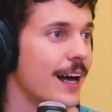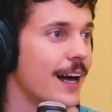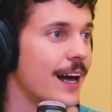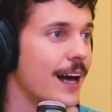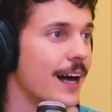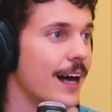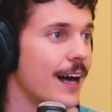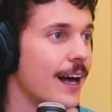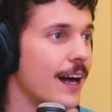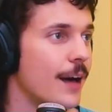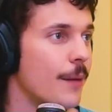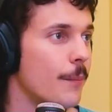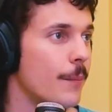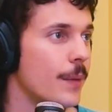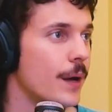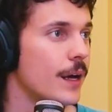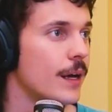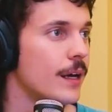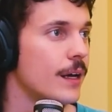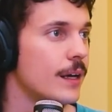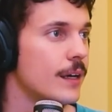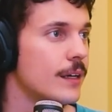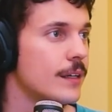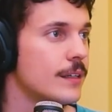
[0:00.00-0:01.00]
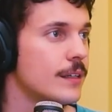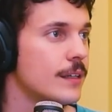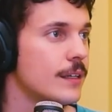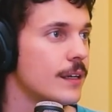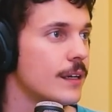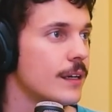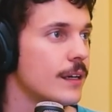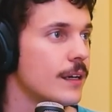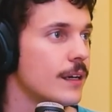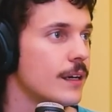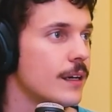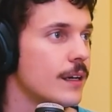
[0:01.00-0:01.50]

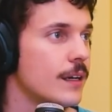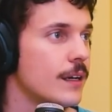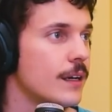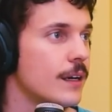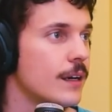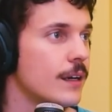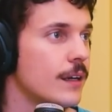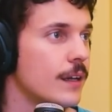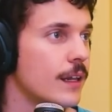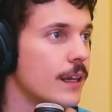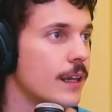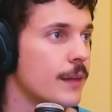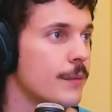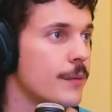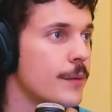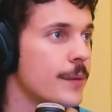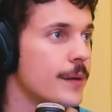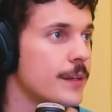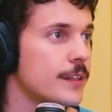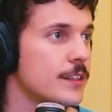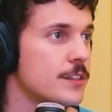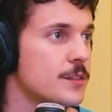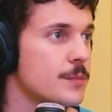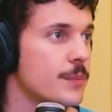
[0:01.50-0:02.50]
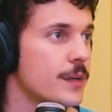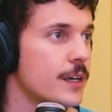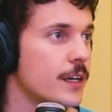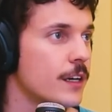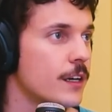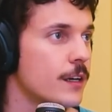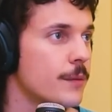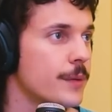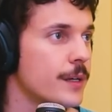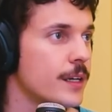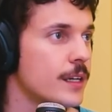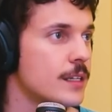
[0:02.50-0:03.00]
Hold on, let me make this
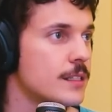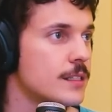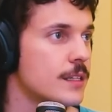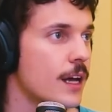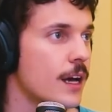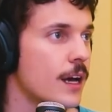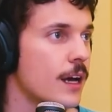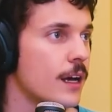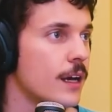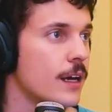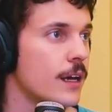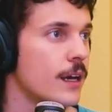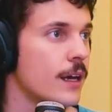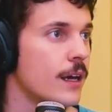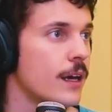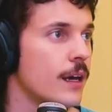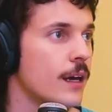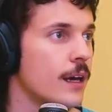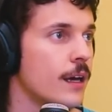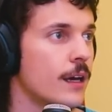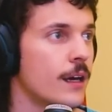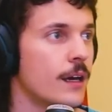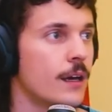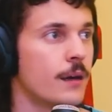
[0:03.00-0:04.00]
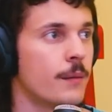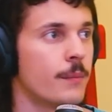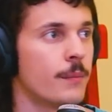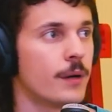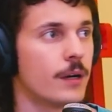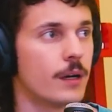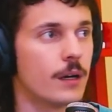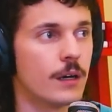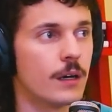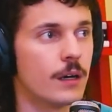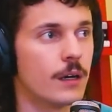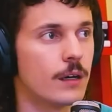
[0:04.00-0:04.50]
bigger because I am
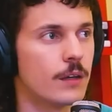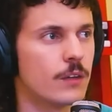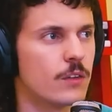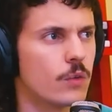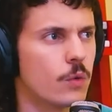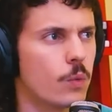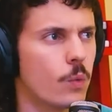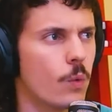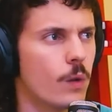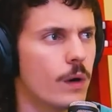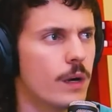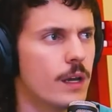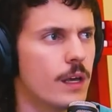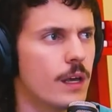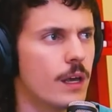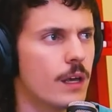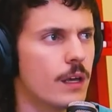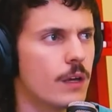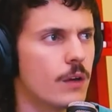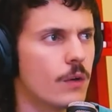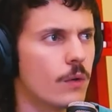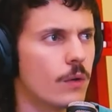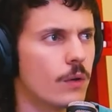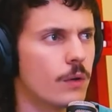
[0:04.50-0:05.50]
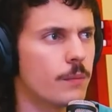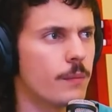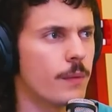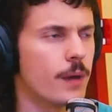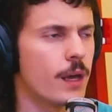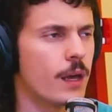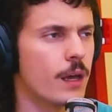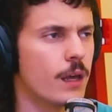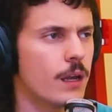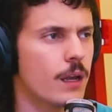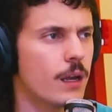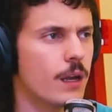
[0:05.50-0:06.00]
a 28-year-old
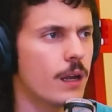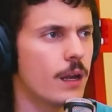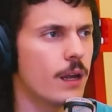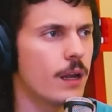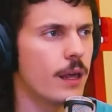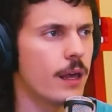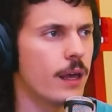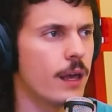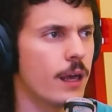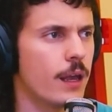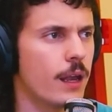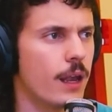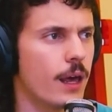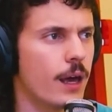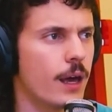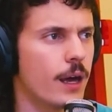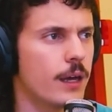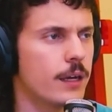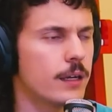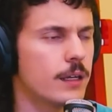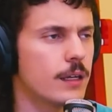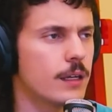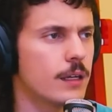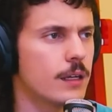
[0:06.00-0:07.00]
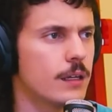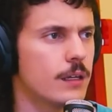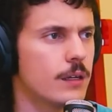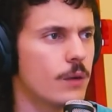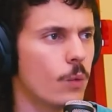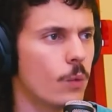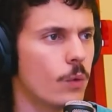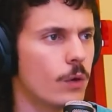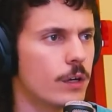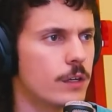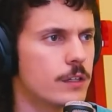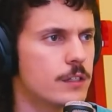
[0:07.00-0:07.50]
man and I need
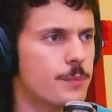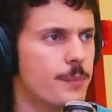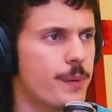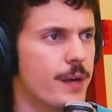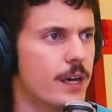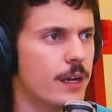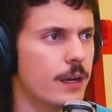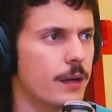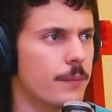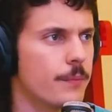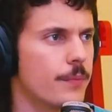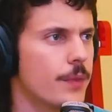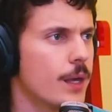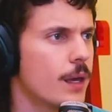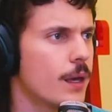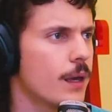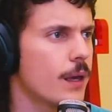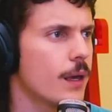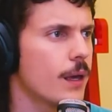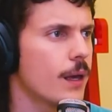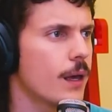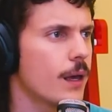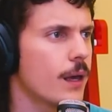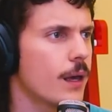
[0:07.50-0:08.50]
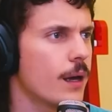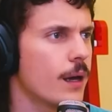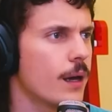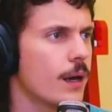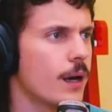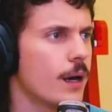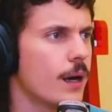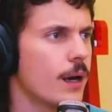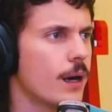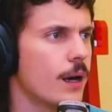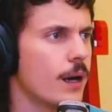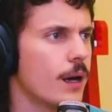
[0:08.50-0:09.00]
words big.
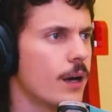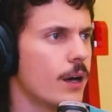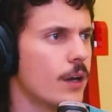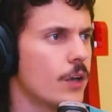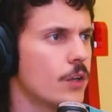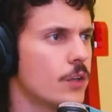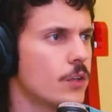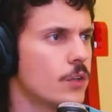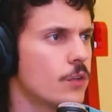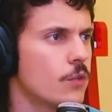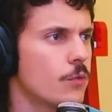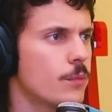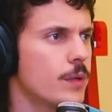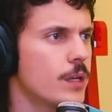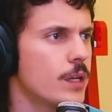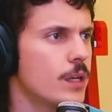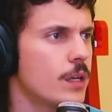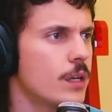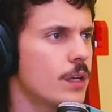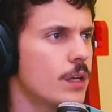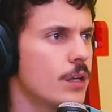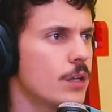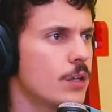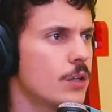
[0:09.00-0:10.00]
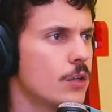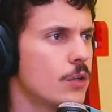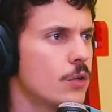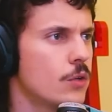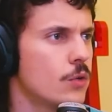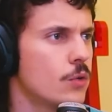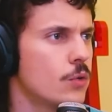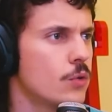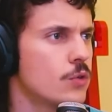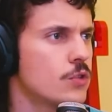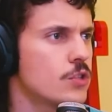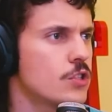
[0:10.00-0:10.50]
Yumi
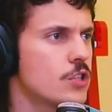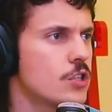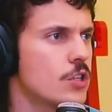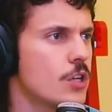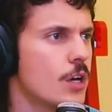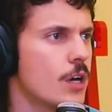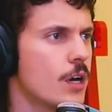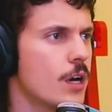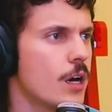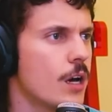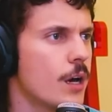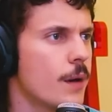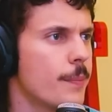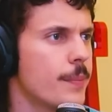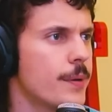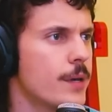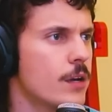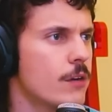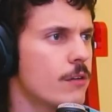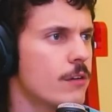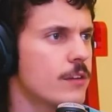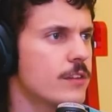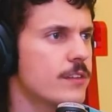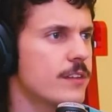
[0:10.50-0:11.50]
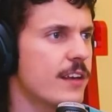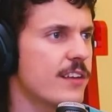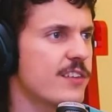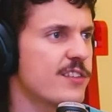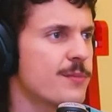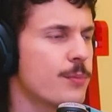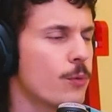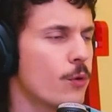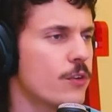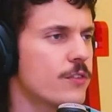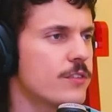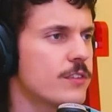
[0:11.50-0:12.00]
Nu's appearance as
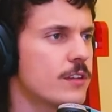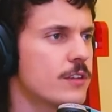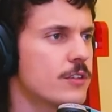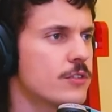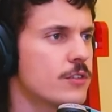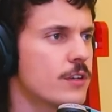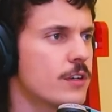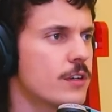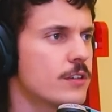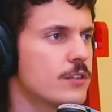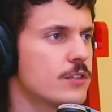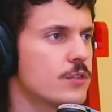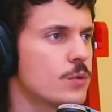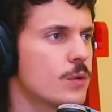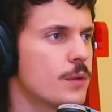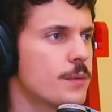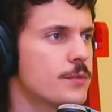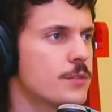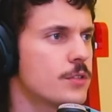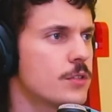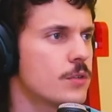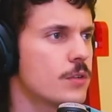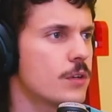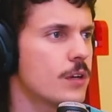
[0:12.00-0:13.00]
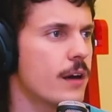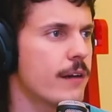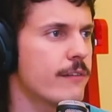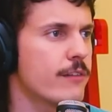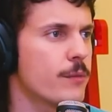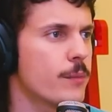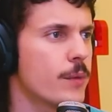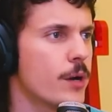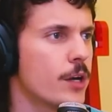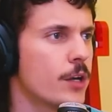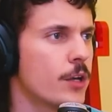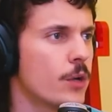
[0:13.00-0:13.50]
Sports Illustrated swimsuit
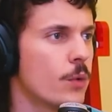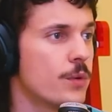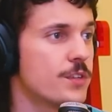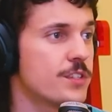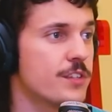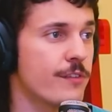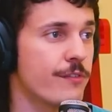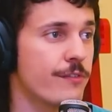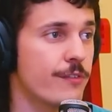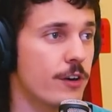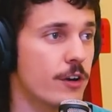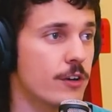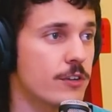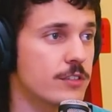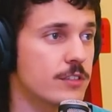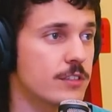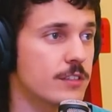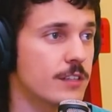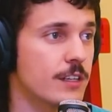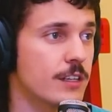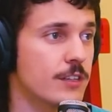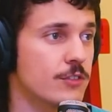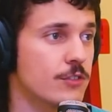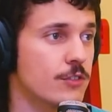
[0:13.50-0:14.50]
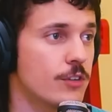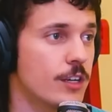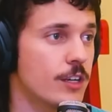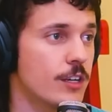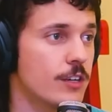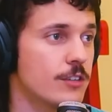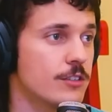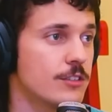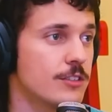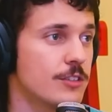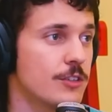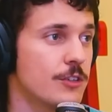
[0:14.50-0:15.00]
cover model was a first. It
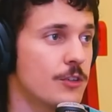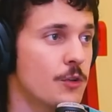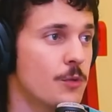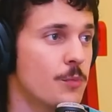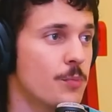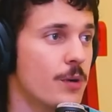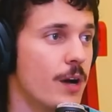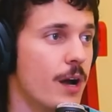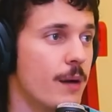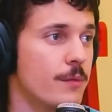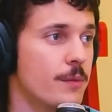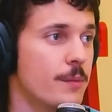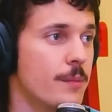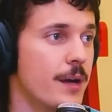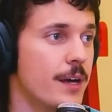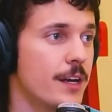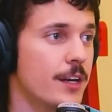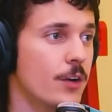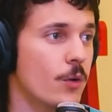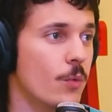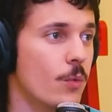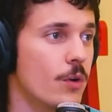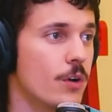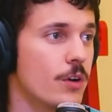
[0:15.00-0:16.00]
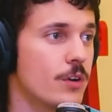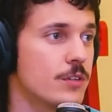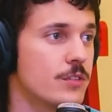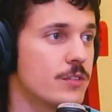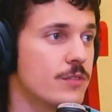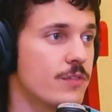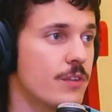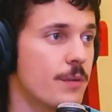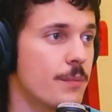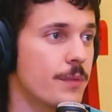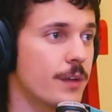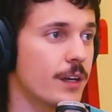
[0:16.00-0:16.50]
triggered 2 problematic words
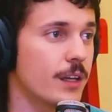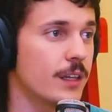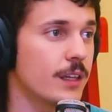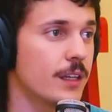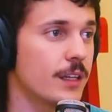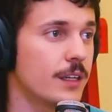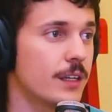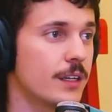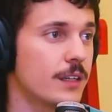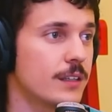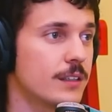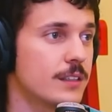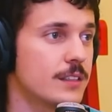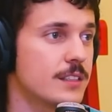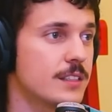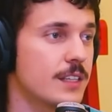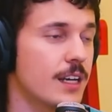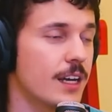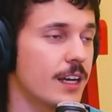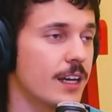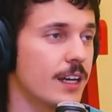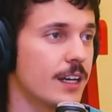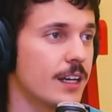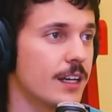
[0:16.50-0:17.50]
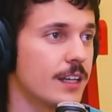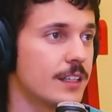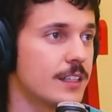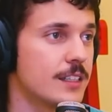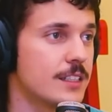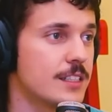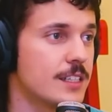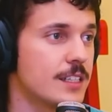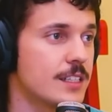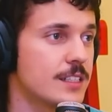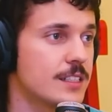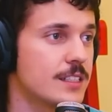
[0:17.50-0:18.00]
from the clinical
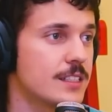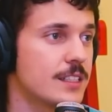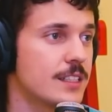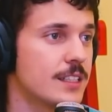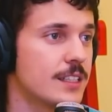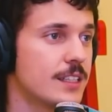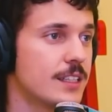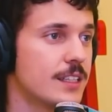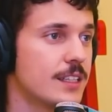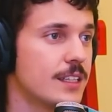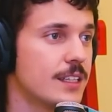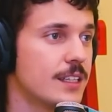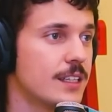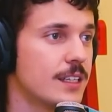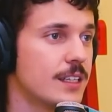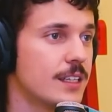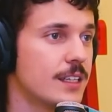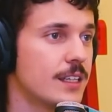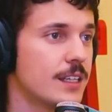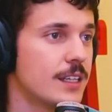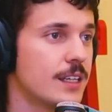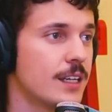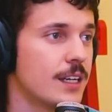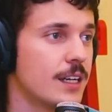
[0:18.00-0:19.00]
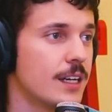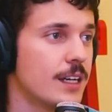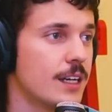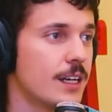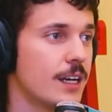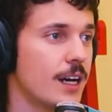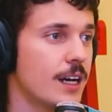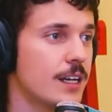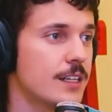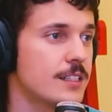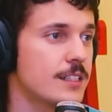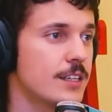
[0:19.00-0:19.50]
psychologist.
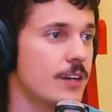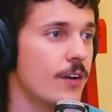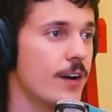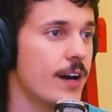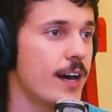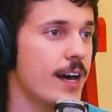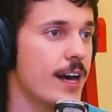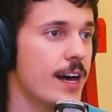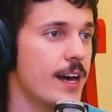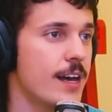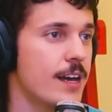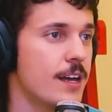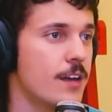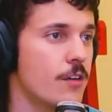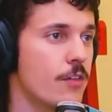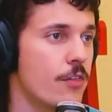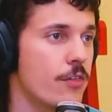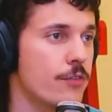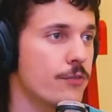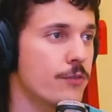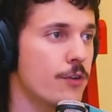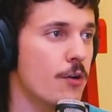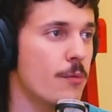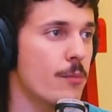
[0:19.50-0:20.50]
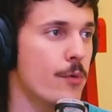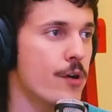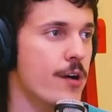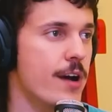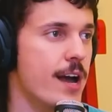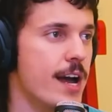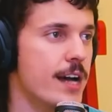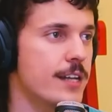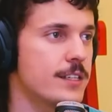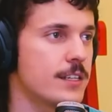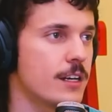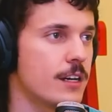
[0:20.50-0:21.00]
Also, hey, throw more
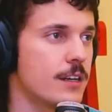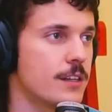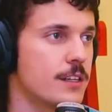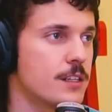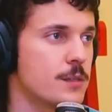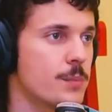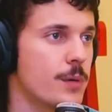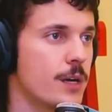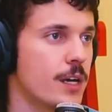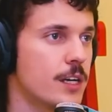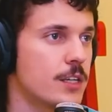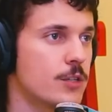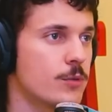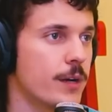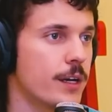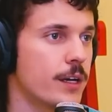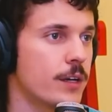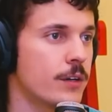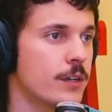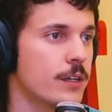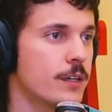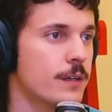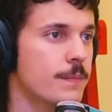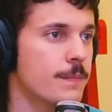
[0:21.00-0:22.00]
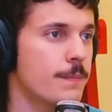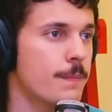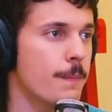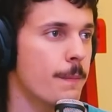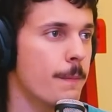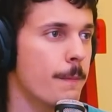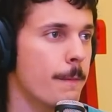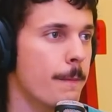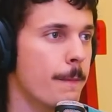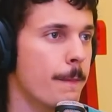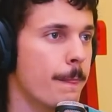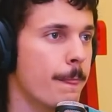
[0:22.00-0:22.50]
ads on this page, why don't you?
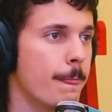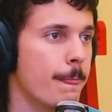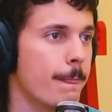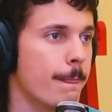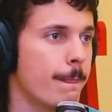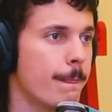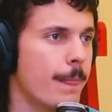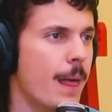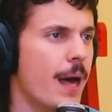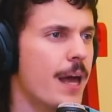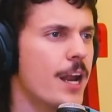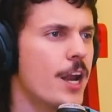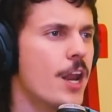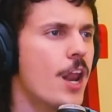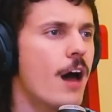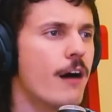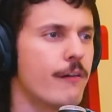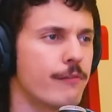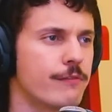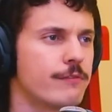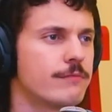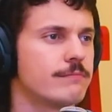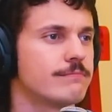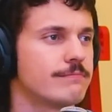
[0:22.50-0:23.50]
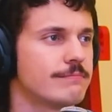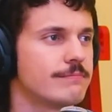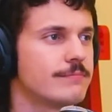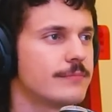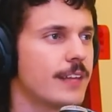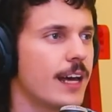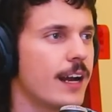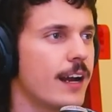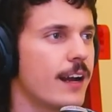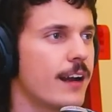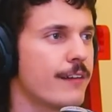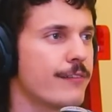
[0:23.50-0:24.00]
Not enough.
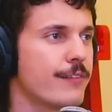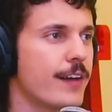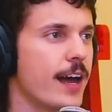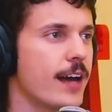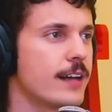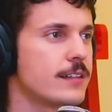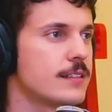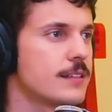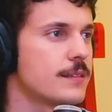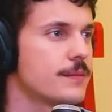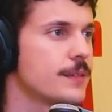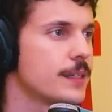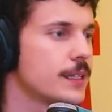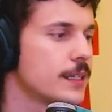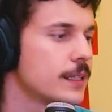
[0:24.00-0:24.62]
Not enough ads.